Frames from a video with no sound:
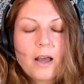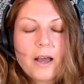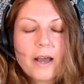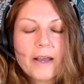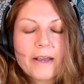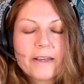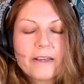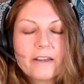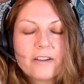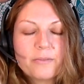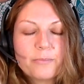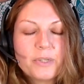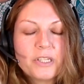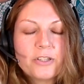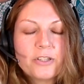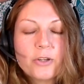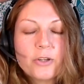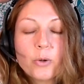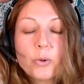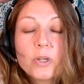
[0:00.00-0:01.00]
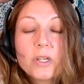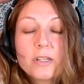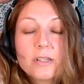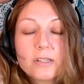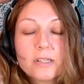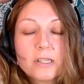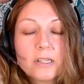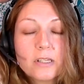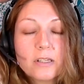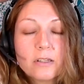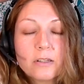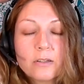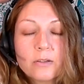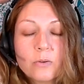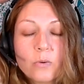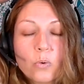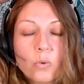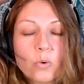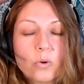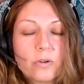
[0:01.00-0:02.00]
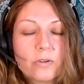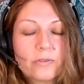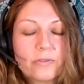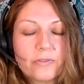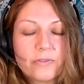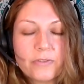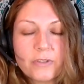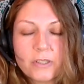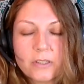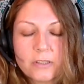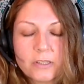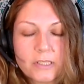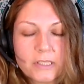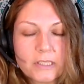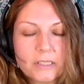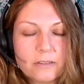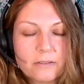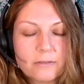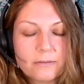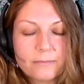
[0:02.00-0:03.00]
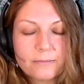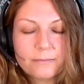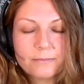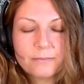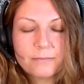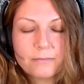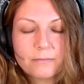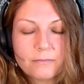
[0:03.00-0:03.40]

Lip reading: I have been noticing or feeling